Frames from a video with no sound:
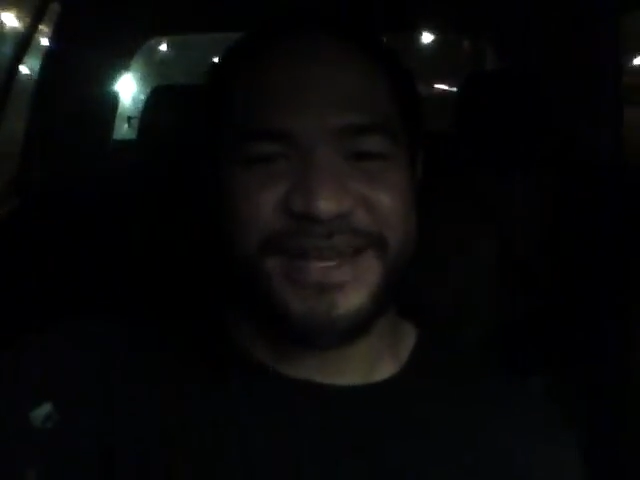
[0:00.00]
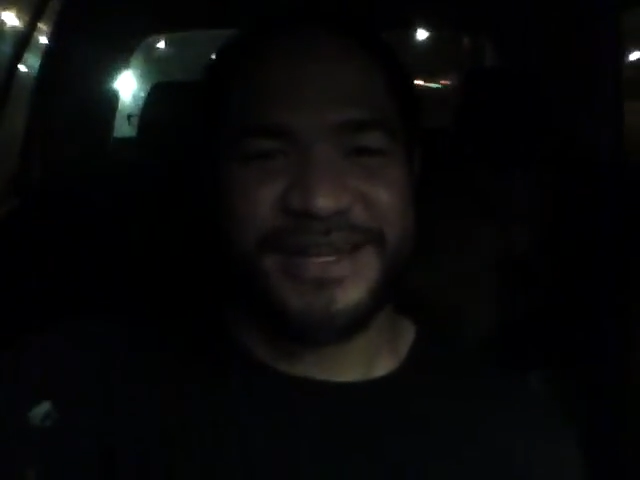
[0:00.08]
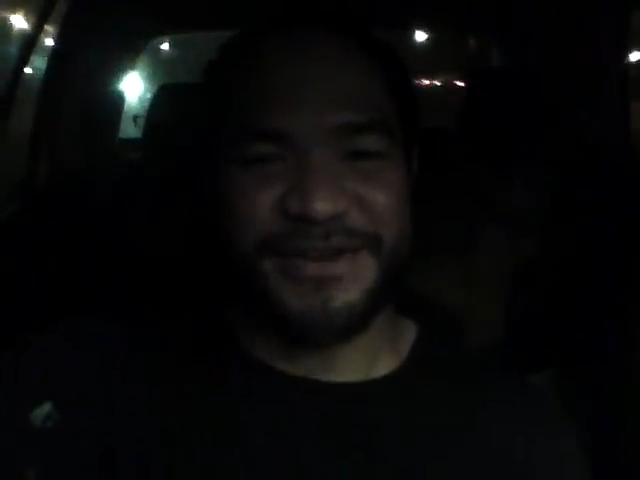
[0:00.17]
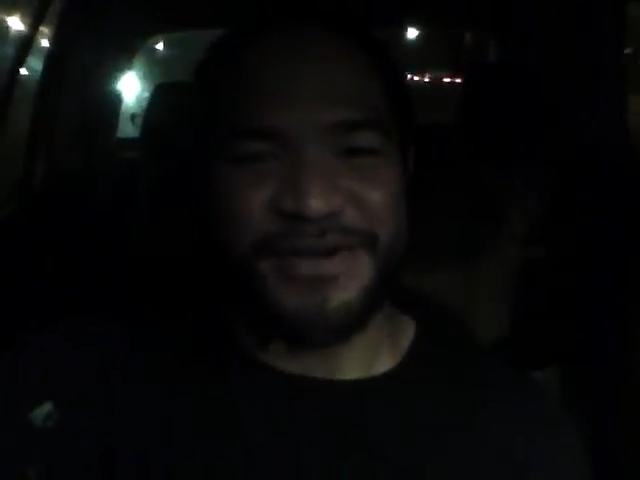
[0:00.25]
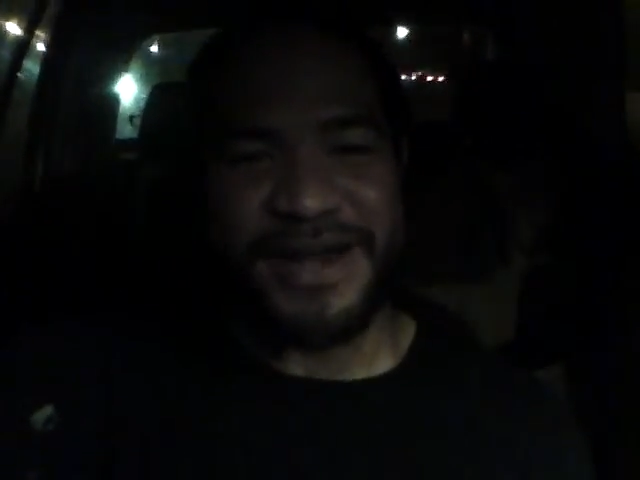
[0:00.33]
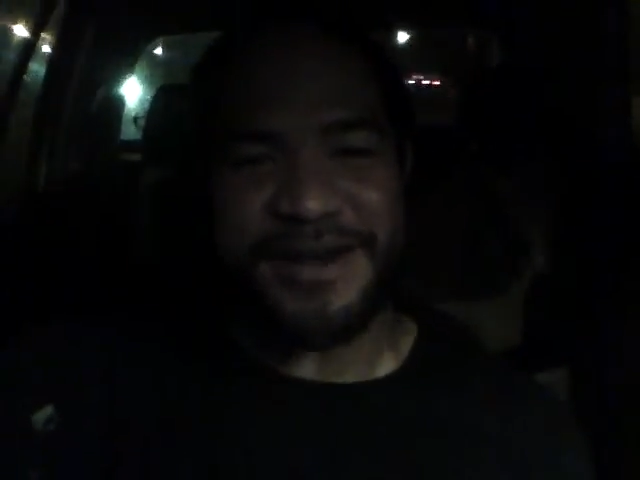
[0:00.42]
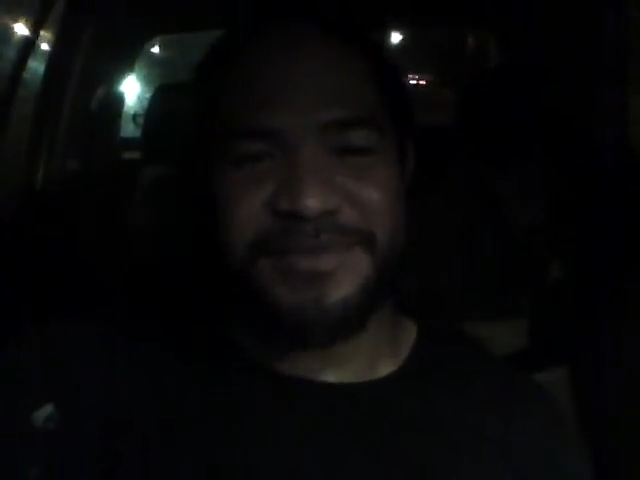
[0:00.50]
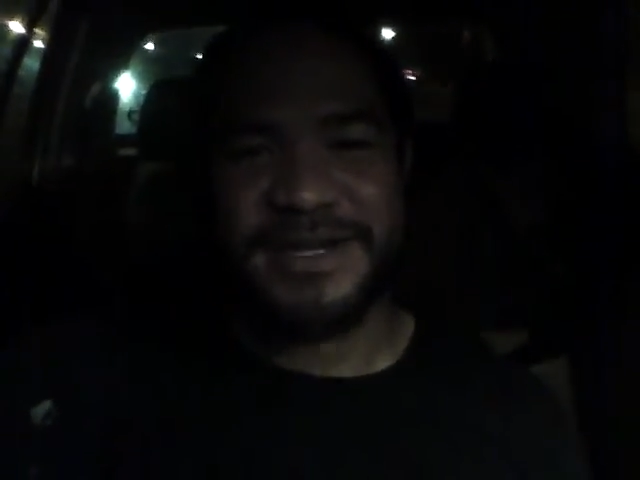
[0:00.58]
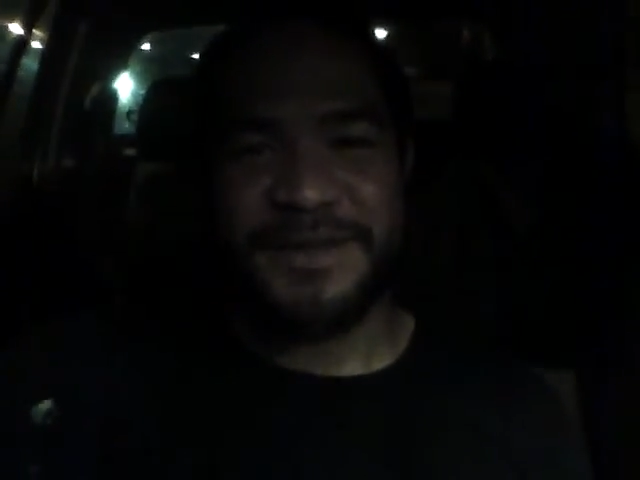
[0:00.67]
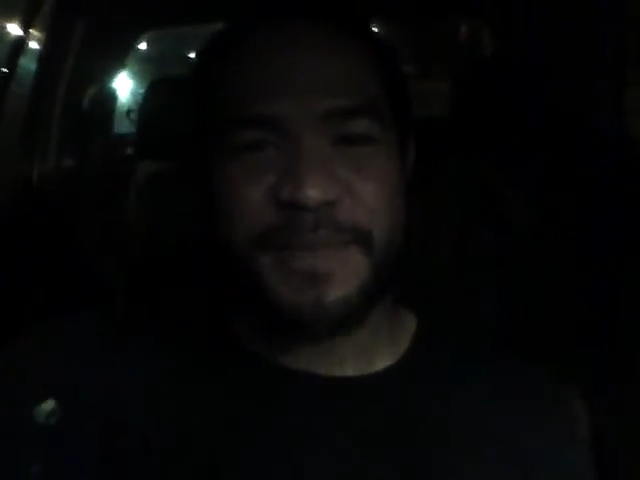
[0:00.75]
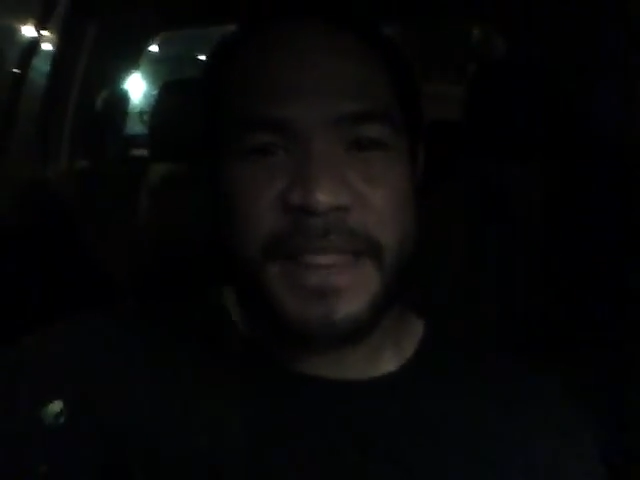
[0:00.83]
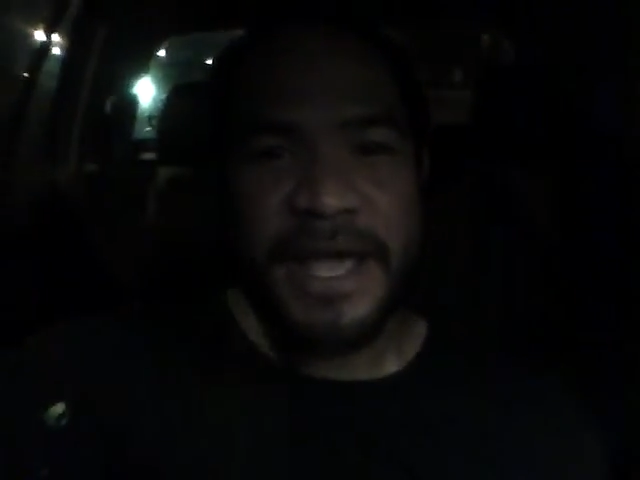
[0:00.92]
know how,
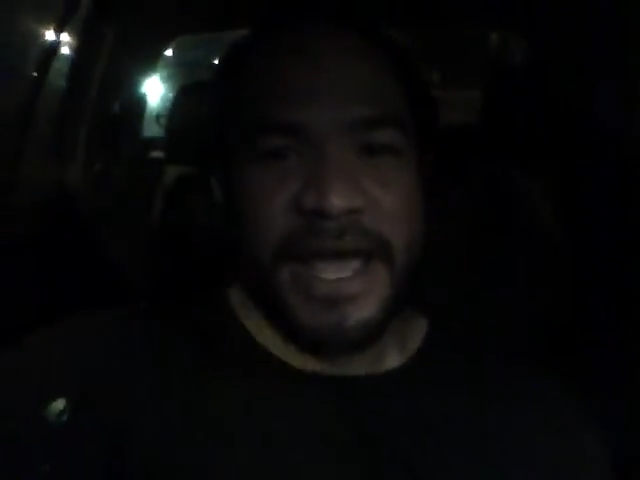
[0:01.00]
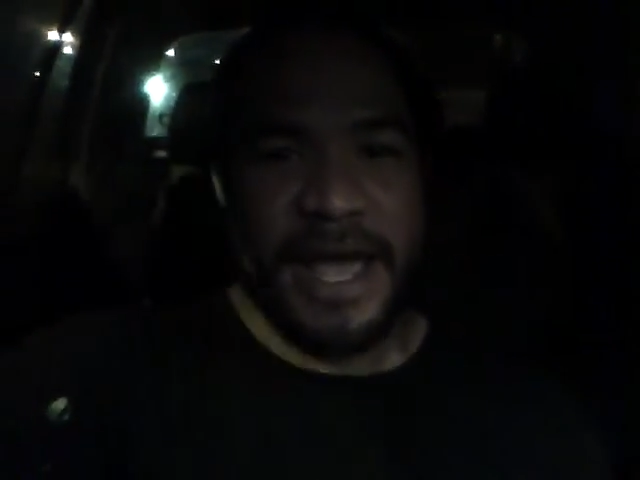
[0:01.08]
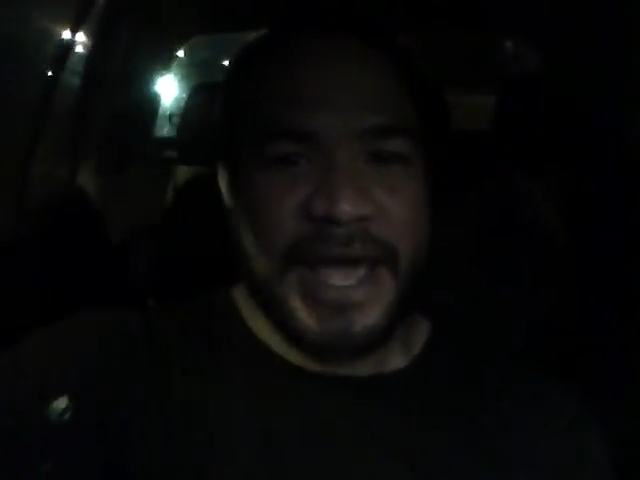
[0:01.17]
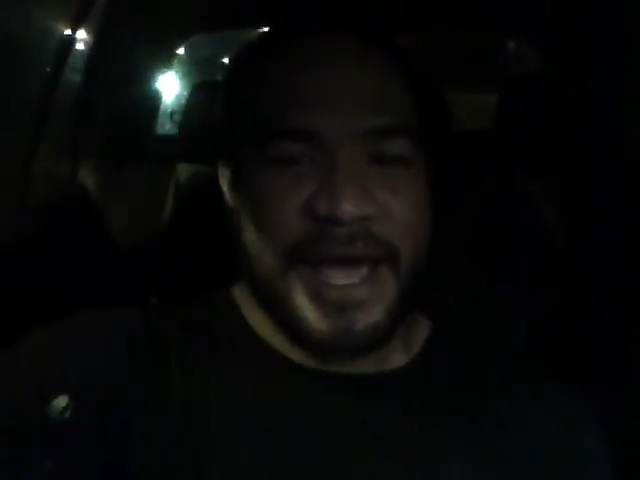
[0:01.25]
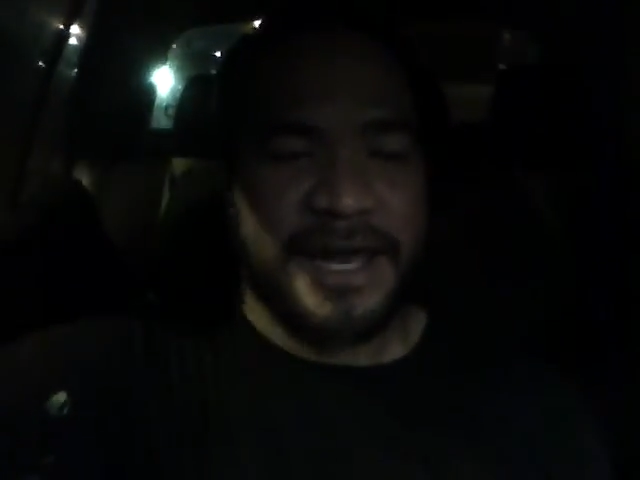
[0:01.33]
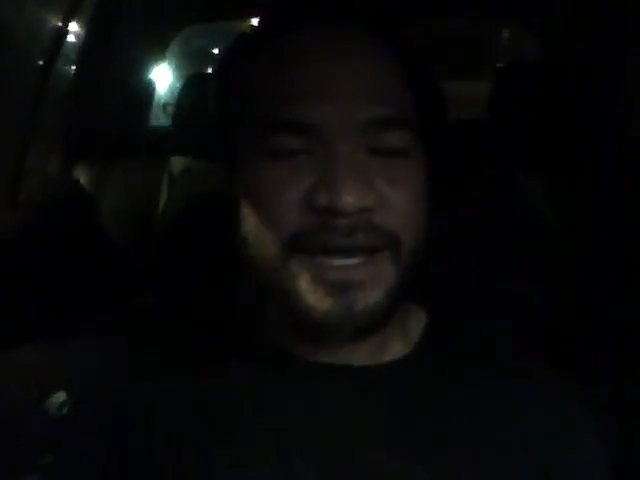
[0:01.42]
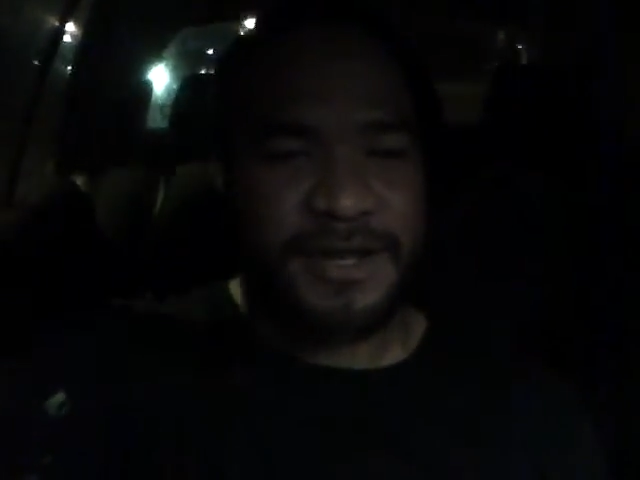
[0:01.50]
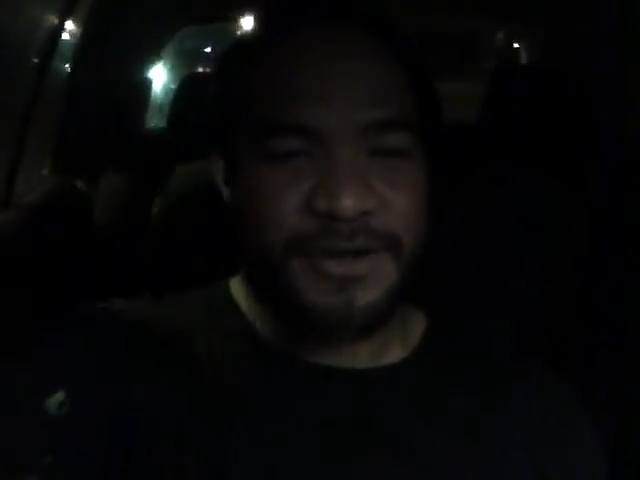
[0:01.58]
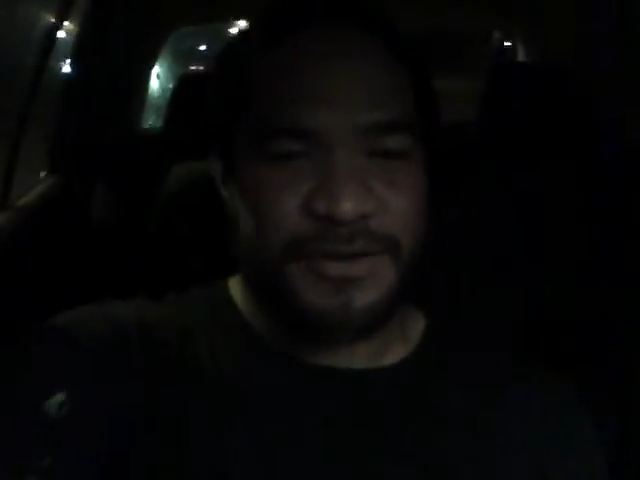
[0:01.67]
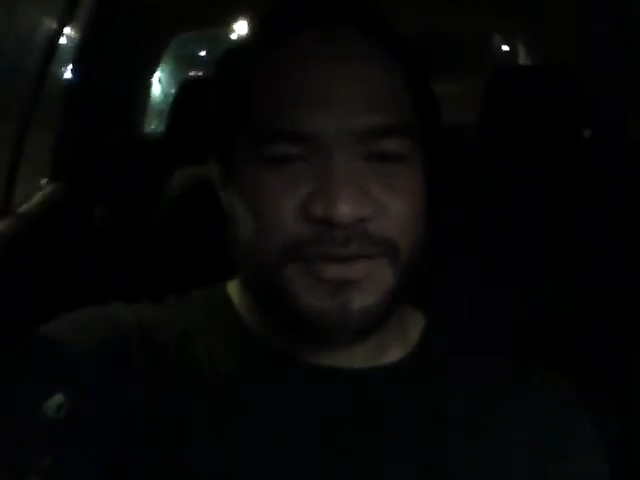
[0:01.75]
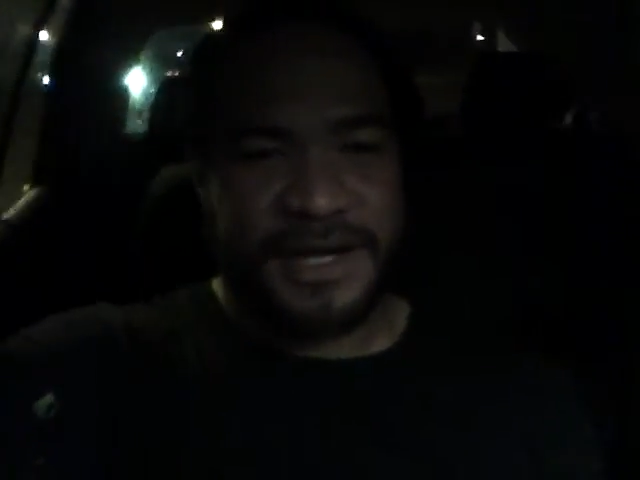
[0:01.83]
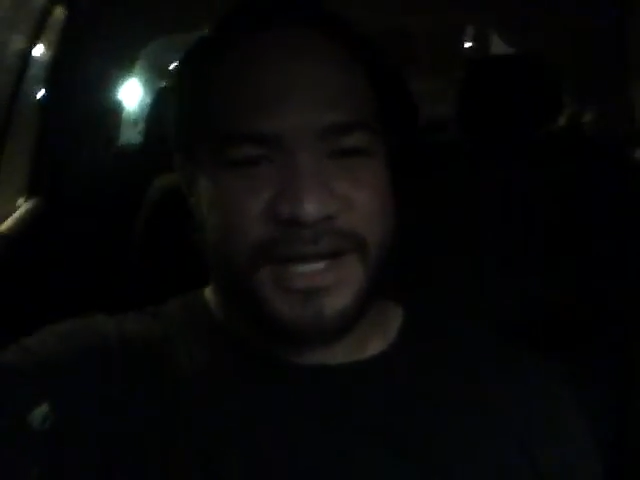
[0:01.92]
but
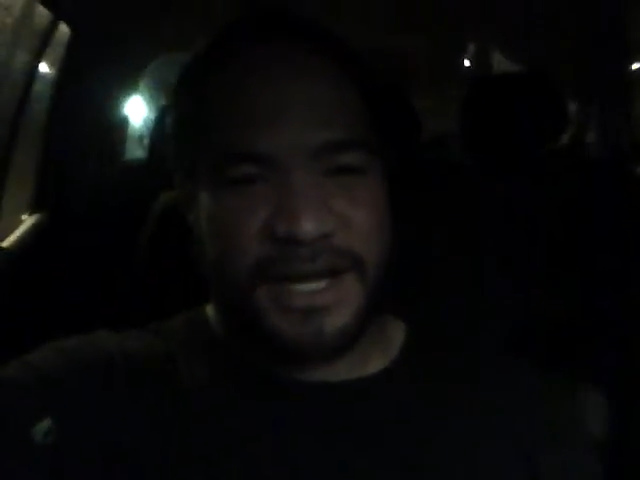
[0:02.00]
anywho,